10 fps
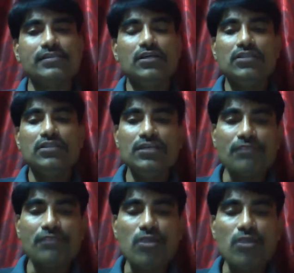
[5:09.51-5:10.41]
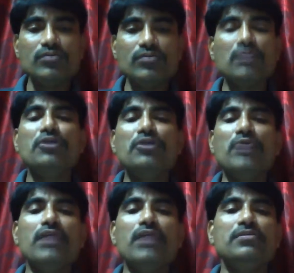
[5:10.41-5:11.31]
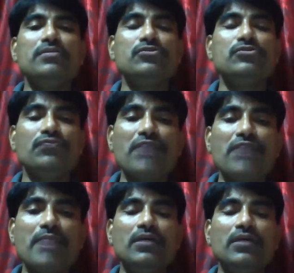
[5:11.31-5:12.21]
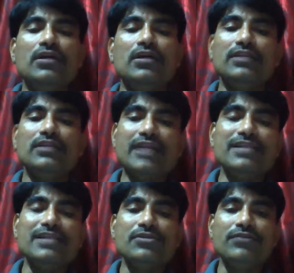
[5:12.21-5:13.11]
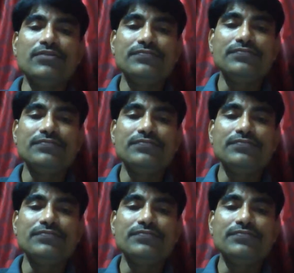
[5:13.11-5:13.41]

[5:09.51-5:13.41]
these forms are going to help us to frame the tense of